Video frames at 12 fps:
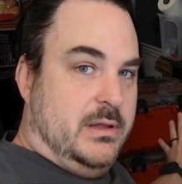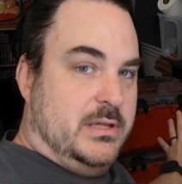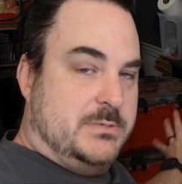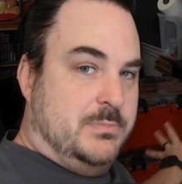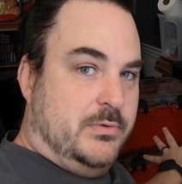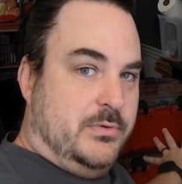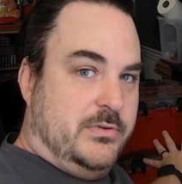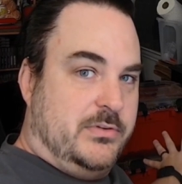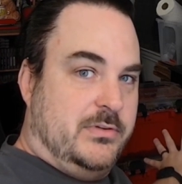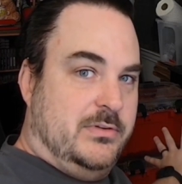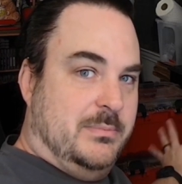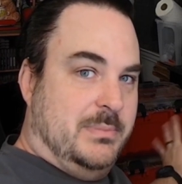
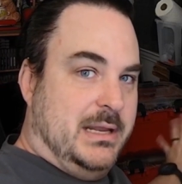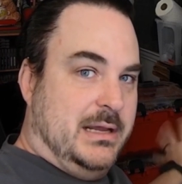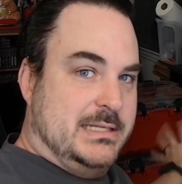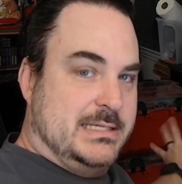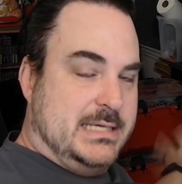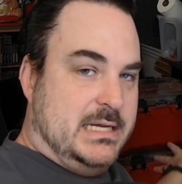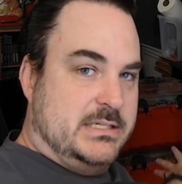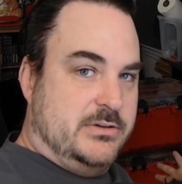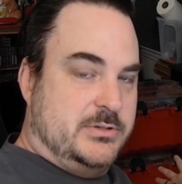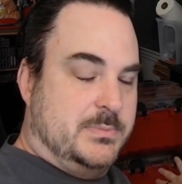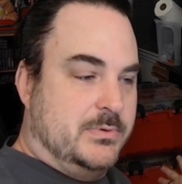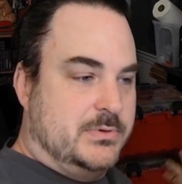spools, depending on the size of your
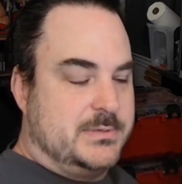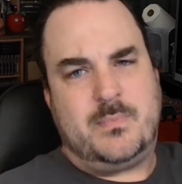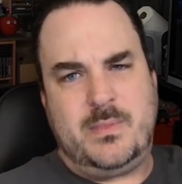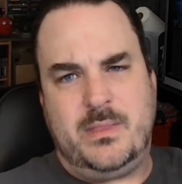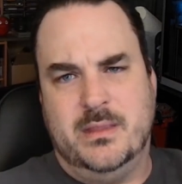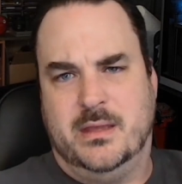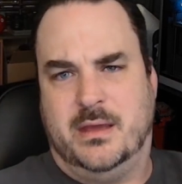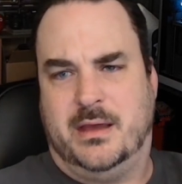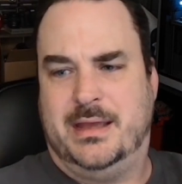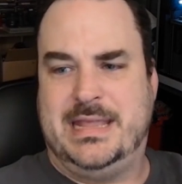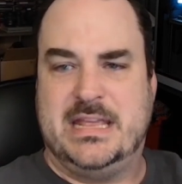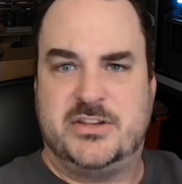spools,
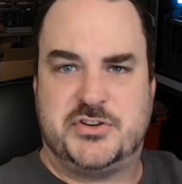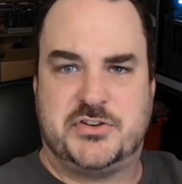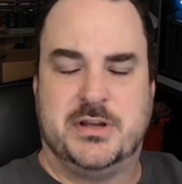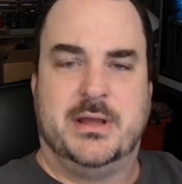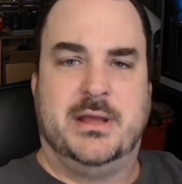each.